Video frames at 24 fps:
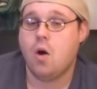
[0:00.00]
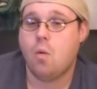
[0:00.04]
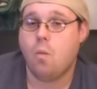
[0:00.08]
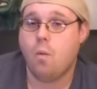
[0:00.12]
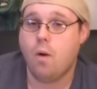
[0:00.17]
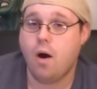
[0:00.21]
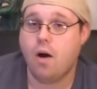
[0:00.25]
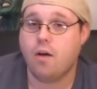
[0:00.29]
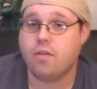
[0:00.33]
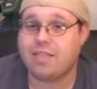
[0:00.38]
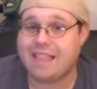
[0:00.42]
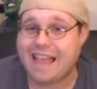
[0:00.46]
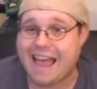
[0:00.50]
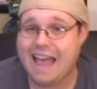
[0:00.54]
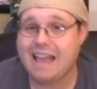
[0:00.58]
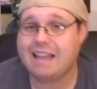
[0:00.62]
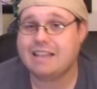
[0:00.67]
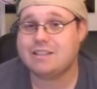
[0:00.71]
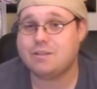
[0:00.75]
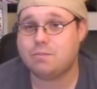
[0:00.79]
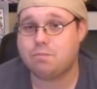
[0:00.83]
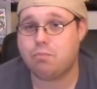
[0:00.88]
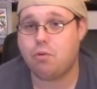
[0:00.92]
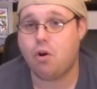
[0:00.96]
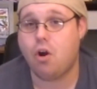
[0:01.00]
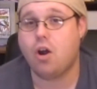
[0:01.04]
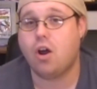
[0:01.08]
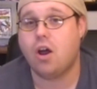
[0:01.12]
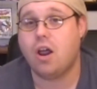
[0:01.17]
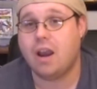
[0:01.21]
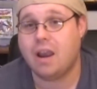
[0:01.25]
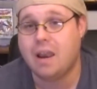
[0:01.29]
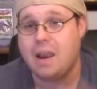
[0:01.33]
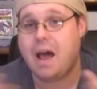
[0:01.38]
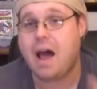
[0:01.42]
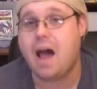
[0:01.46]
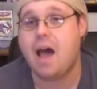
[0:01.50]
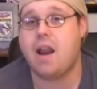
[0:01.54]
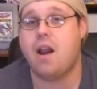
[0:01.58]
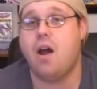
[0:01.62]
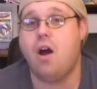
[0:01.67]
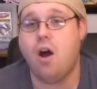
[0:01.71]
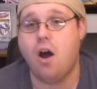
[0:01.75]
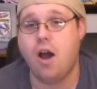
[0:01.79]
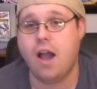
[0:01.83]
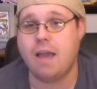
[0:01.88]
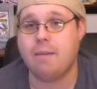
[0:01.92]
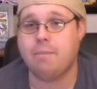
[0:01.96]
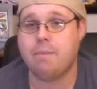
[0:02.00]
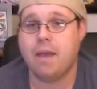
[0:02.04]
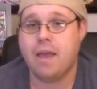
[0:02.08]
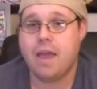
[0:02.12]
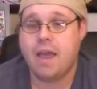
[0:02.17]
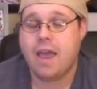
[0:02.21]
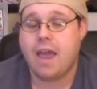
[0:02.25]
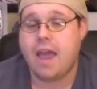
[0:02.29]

Well, that sprung a lot of hype,